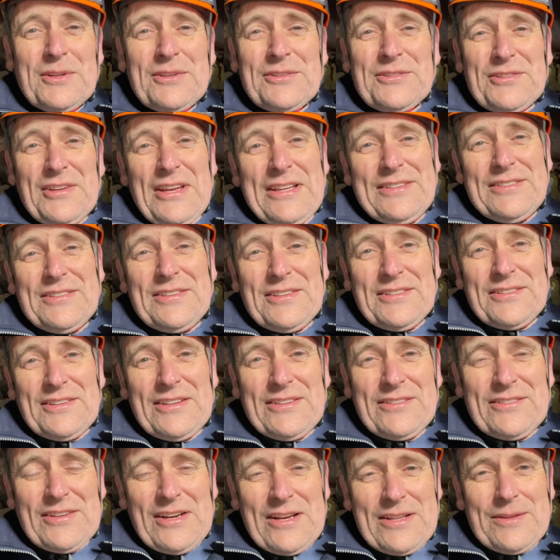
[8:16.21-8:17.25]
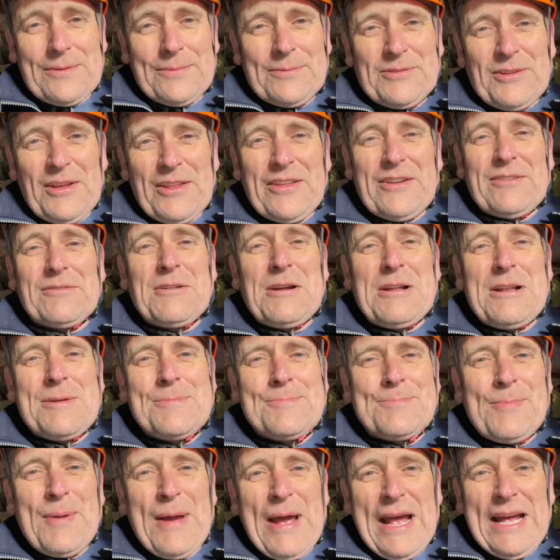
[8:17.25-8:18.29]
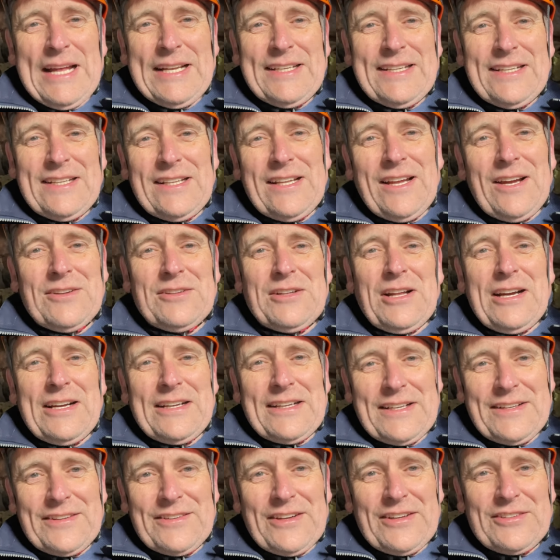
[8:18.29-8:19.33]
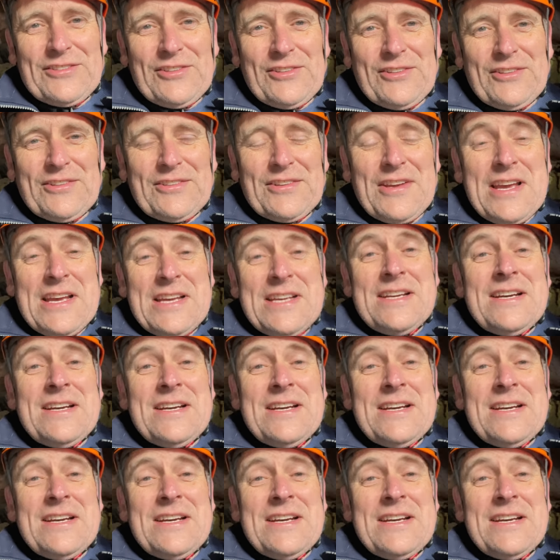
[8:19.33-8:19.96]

sensors inside them, so they're really bad in low light conditions.